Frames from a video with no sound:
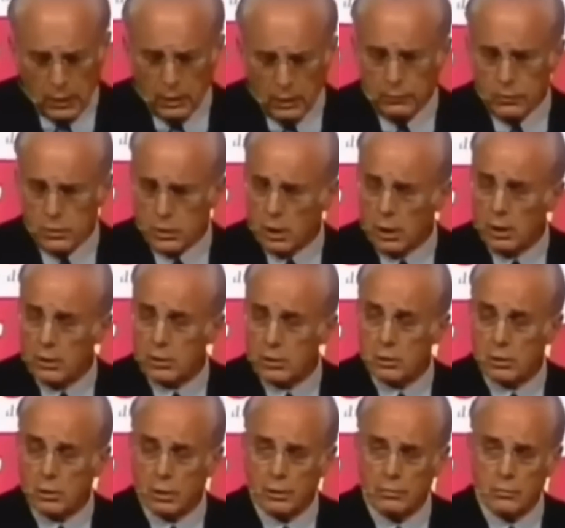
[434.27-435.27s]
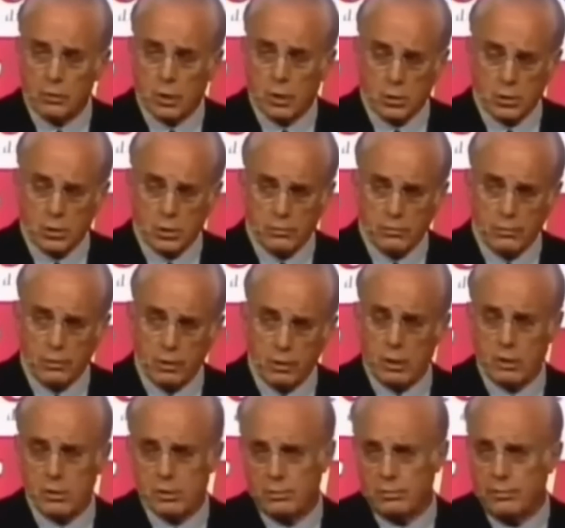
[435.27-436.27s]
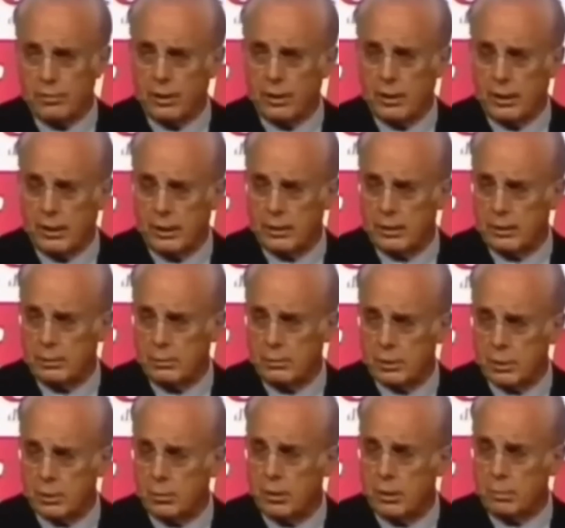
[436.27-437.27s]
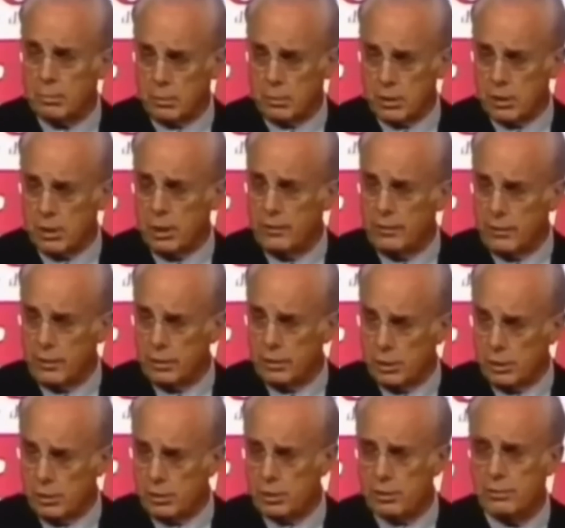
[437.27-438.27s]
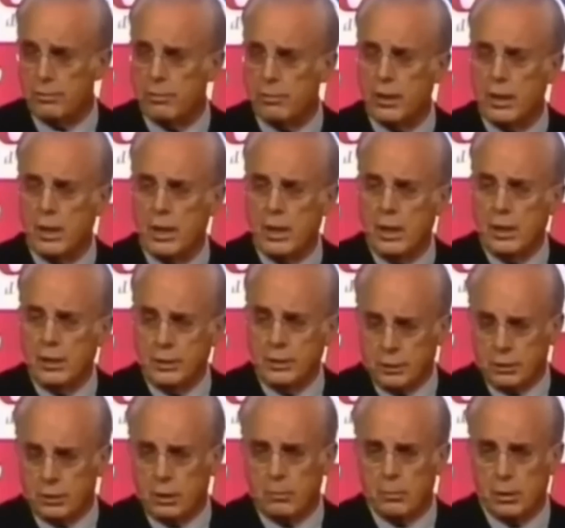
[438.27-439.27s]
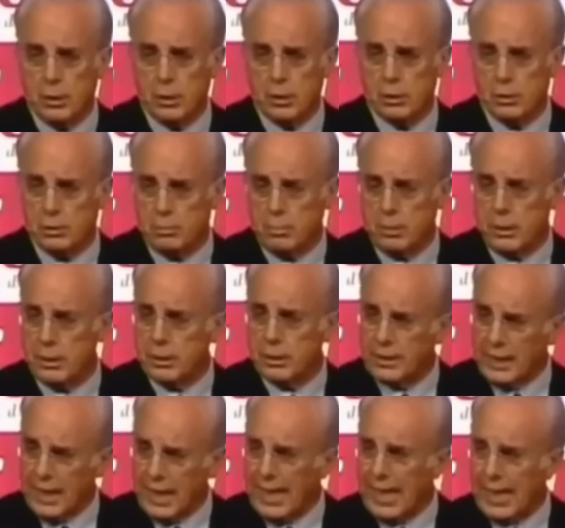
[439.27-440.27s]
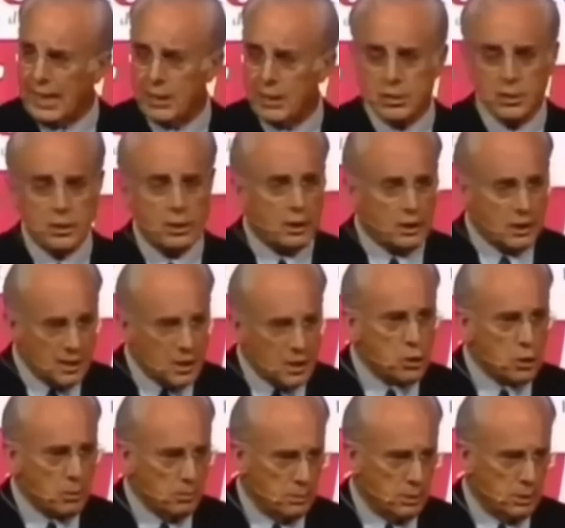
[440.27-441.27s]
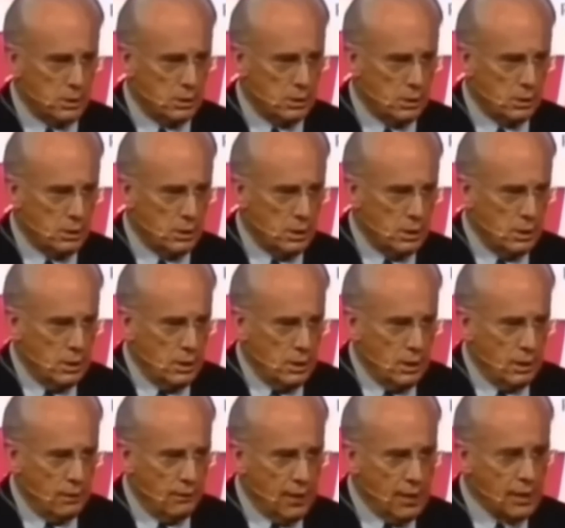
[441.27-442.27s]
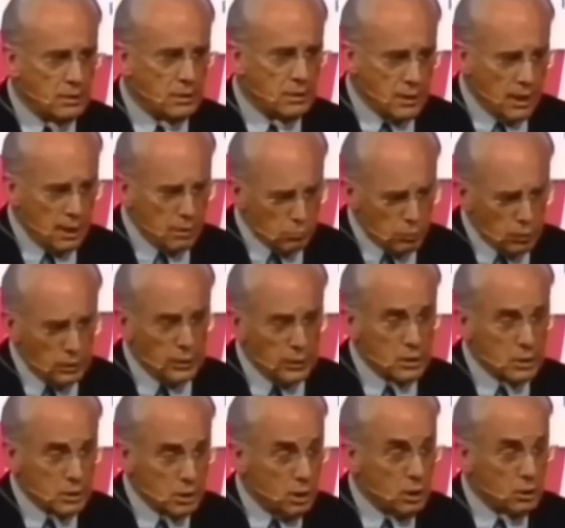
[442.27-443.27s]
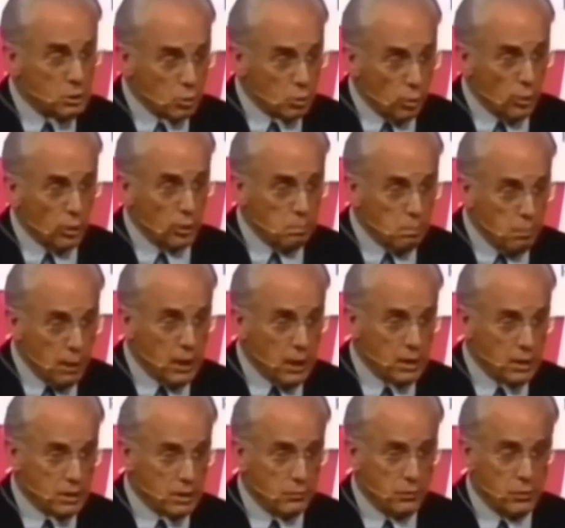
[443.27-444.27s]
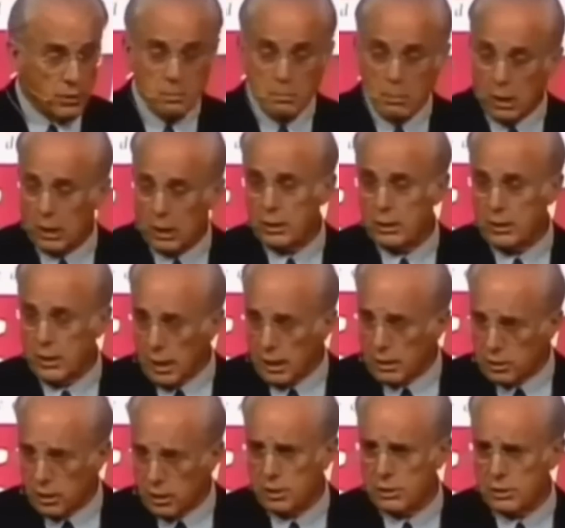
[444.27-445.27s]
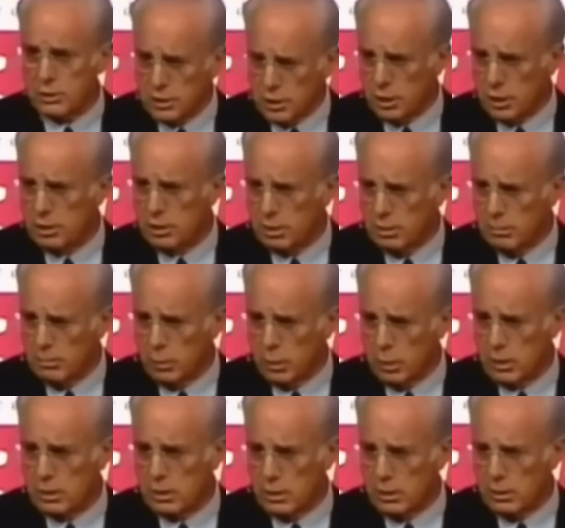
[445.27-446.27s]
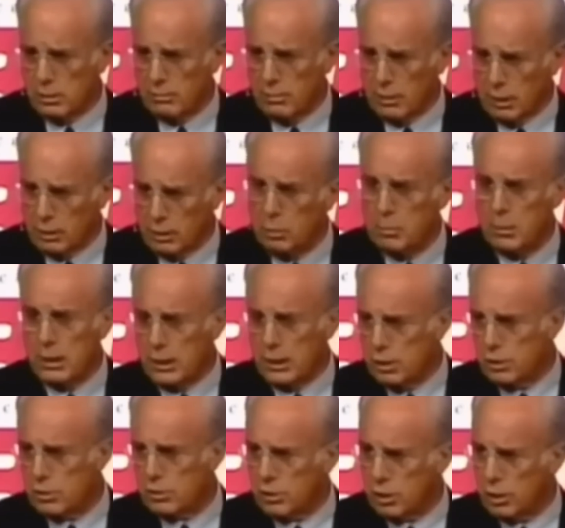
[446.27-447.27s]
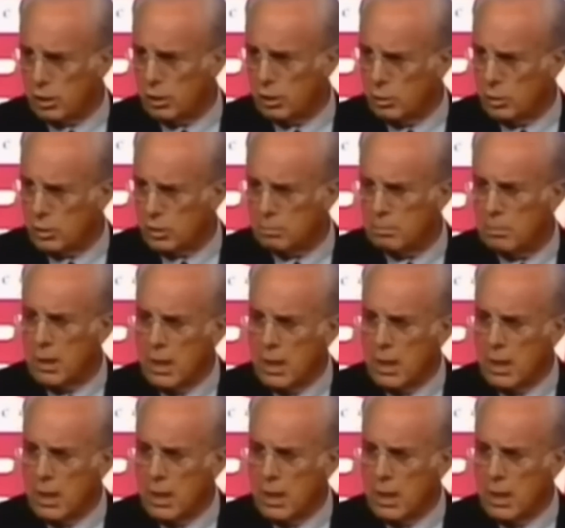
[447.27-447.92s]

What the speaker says: If you study the story of Joseph, you'll also find out that it was 20% that Joseph determined should be the tax in Egypt. And that really is the historic base for the American taxation system, which not too many years ago was